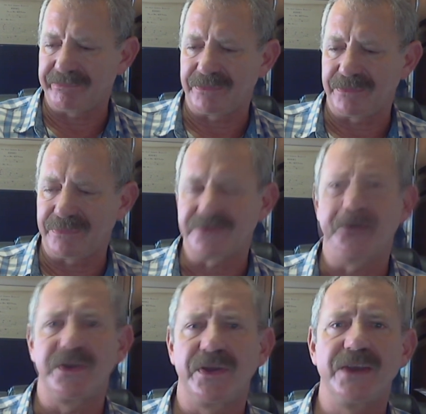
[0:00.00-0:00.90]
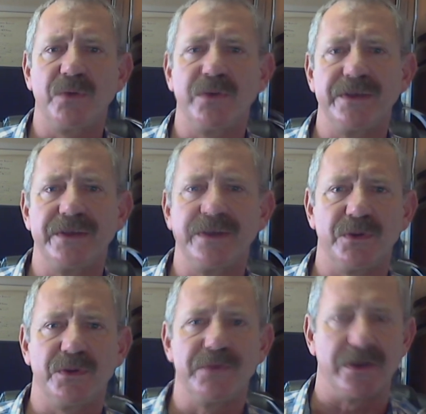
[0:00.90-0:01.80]
So today is one
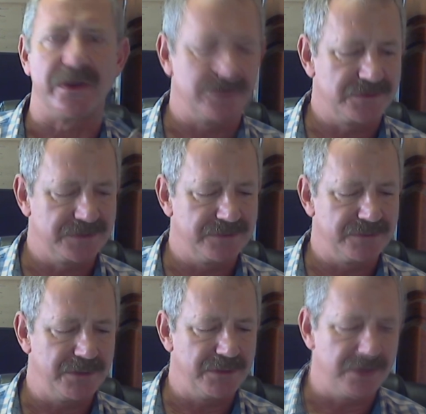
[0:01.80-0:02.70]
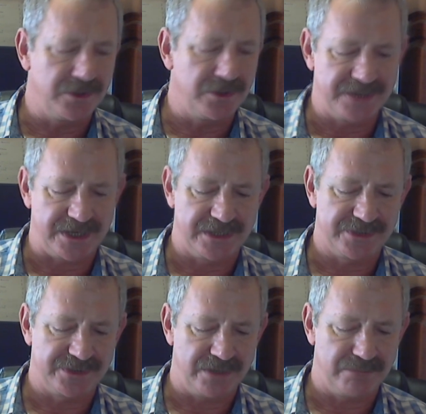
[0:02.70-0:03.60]
of those. Maybe not exactly the
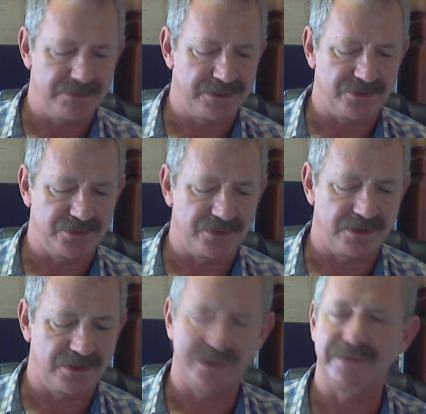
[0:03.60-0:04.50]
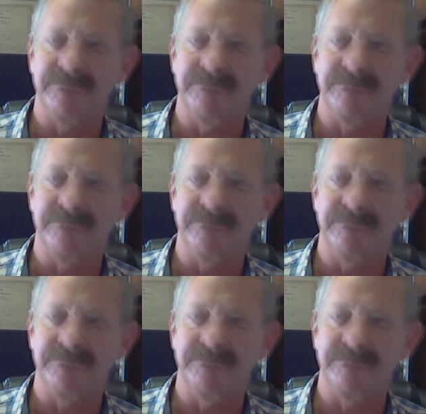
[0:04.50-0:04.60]
same, but just a